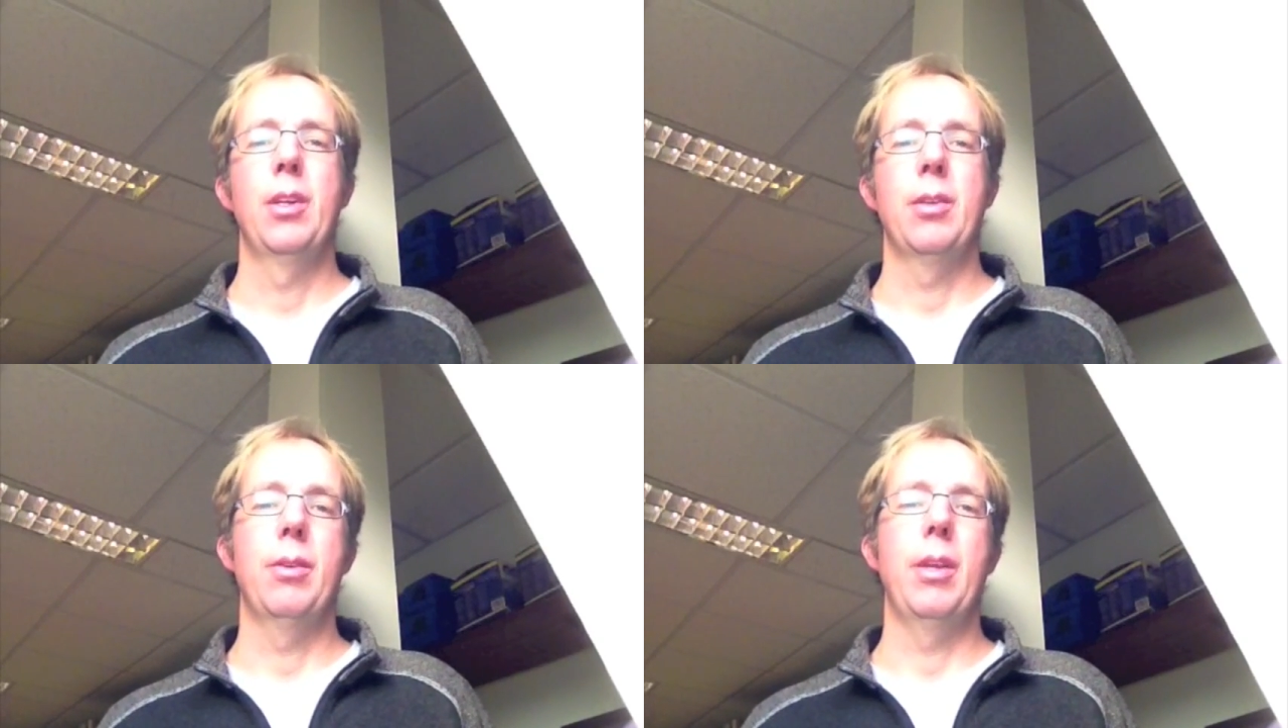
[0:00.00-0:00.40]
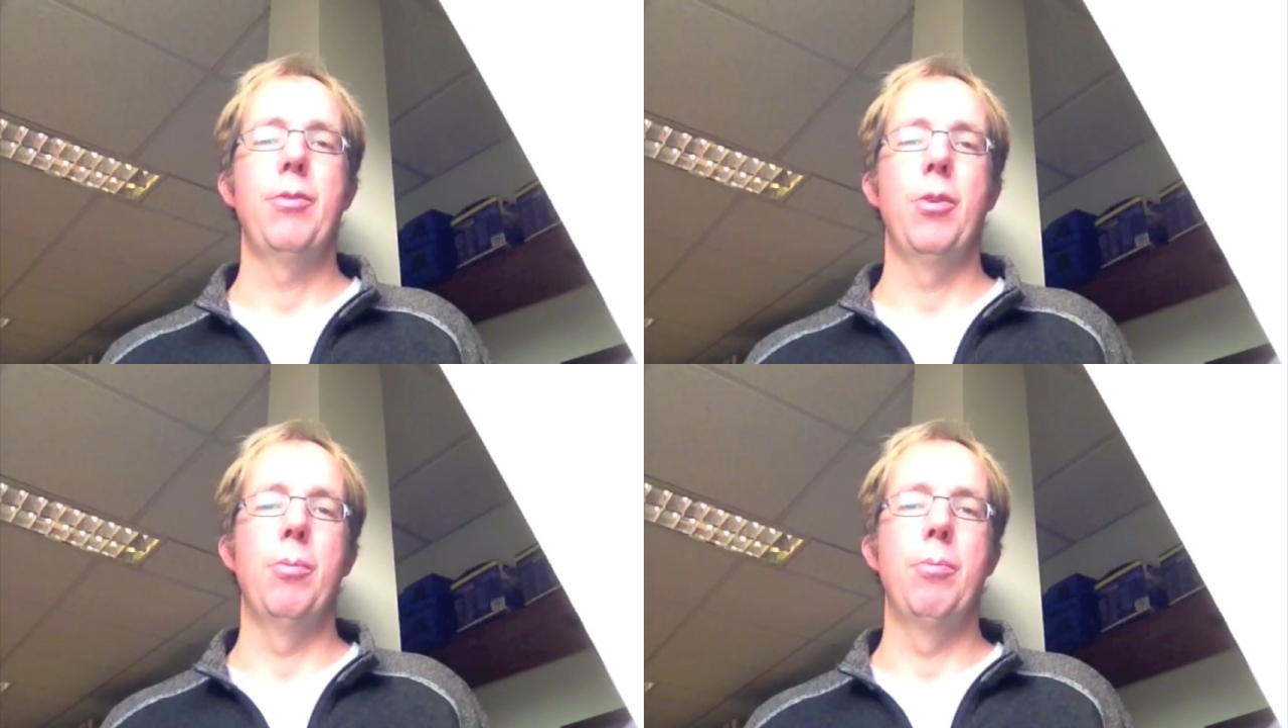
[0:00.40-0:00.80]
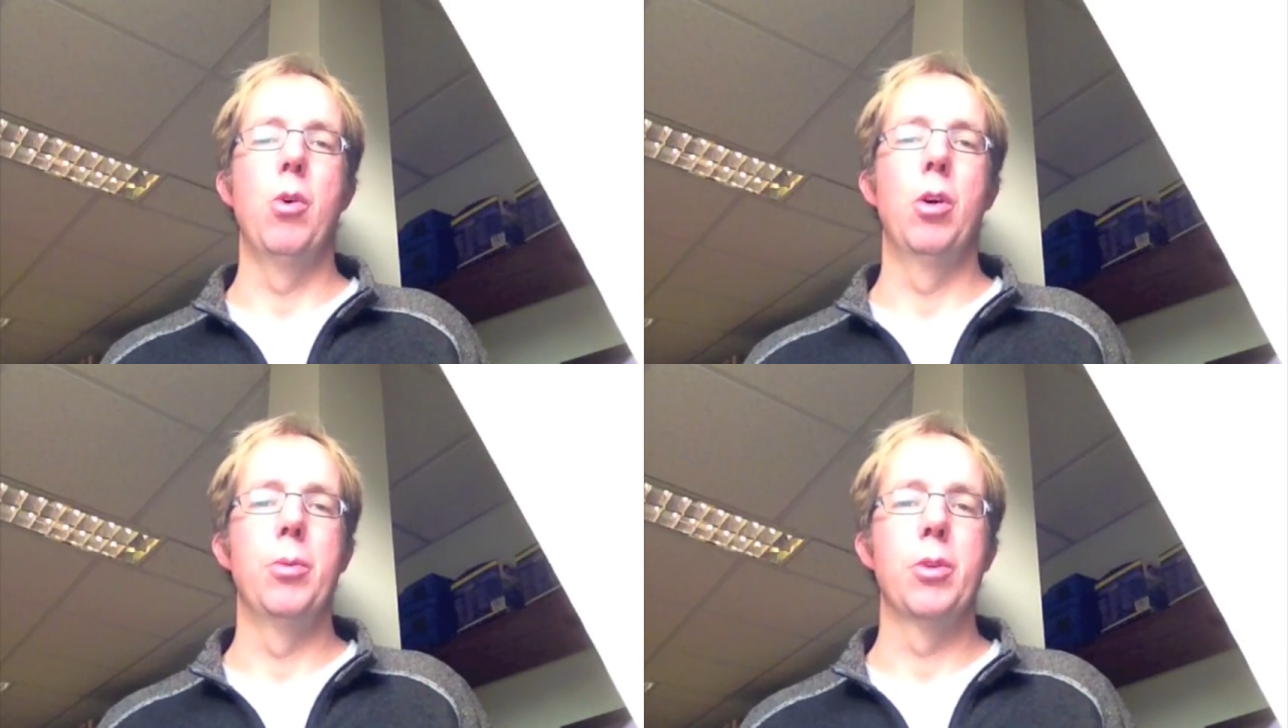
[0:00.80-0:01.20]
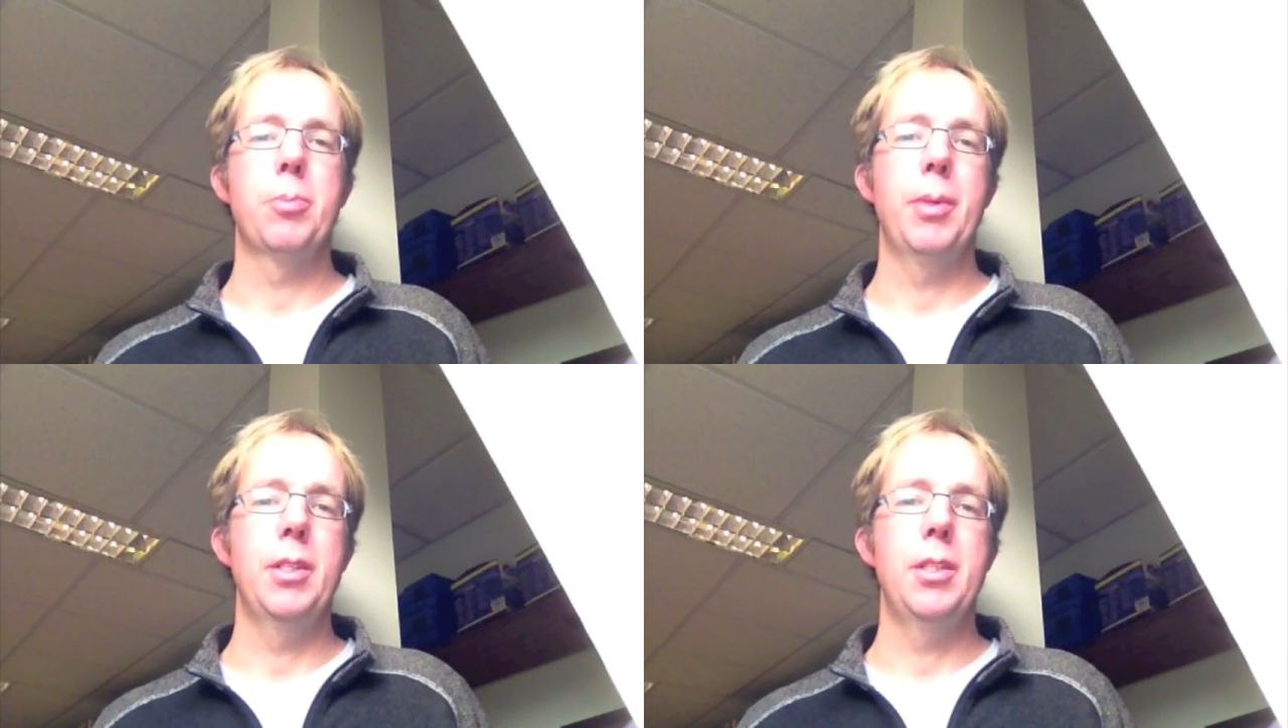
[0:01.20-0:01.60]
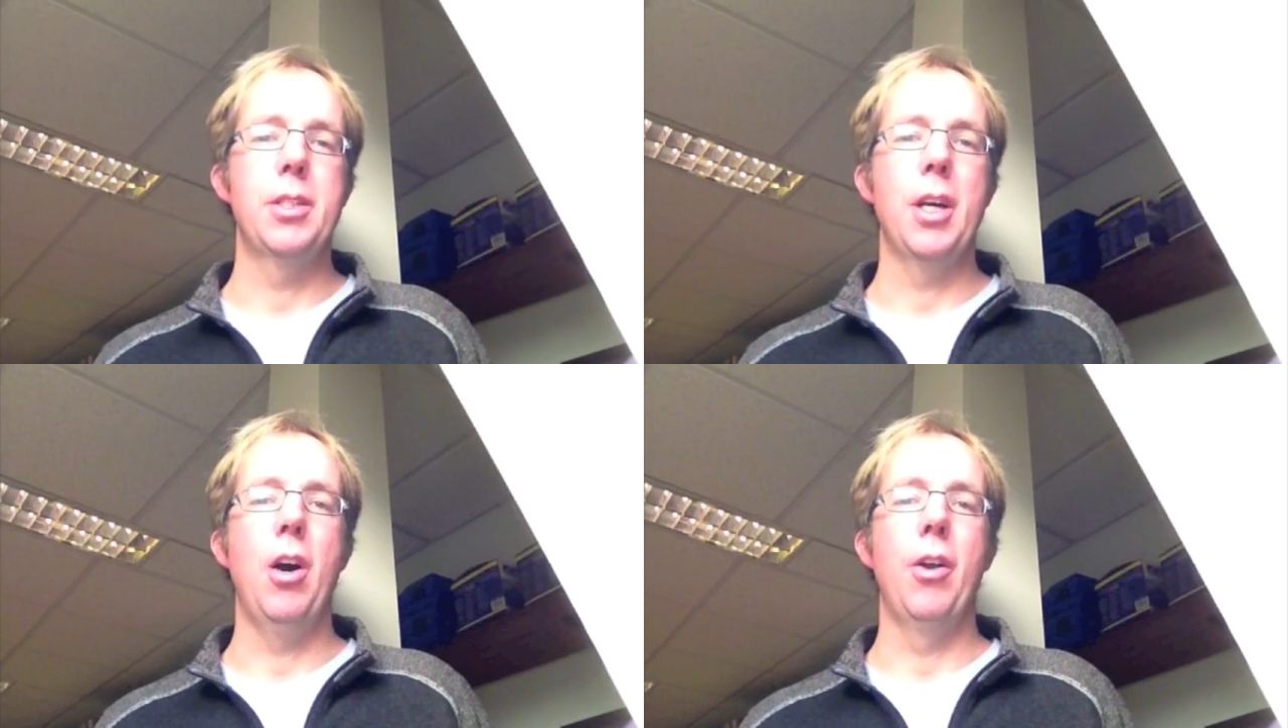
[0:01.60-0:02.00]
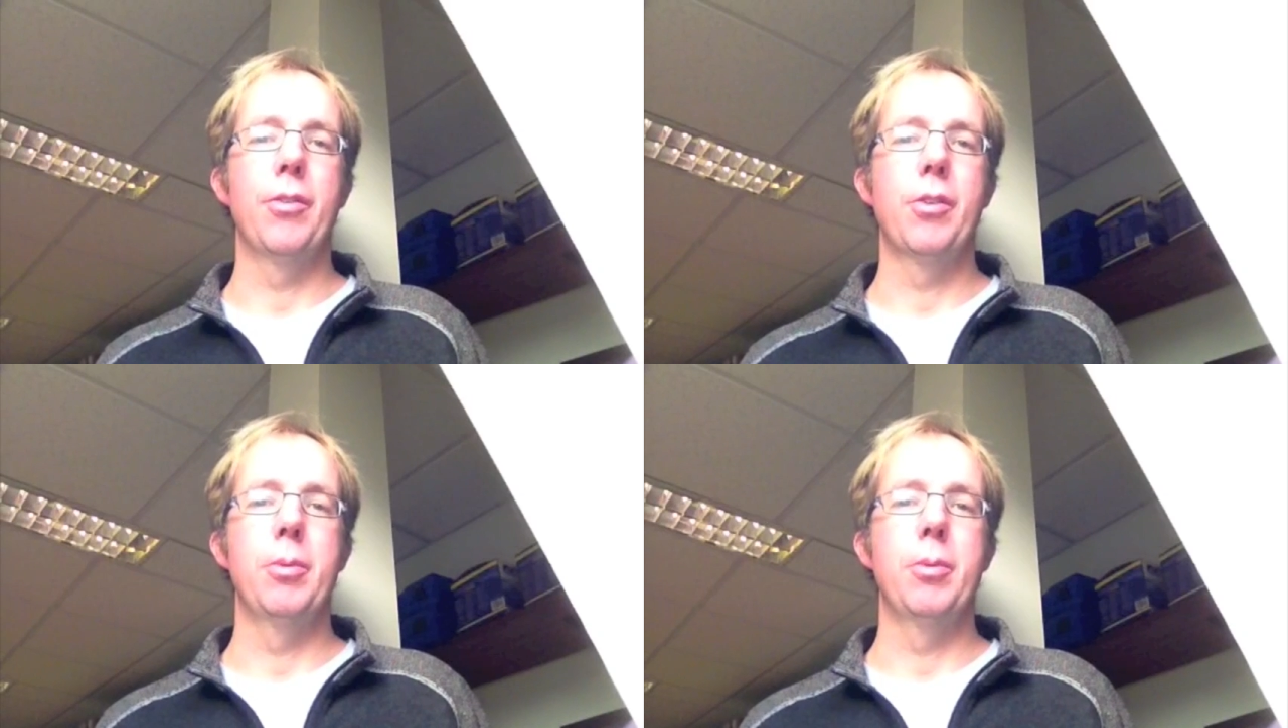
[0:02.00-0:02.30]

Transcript: and therefore more and more species that aren't of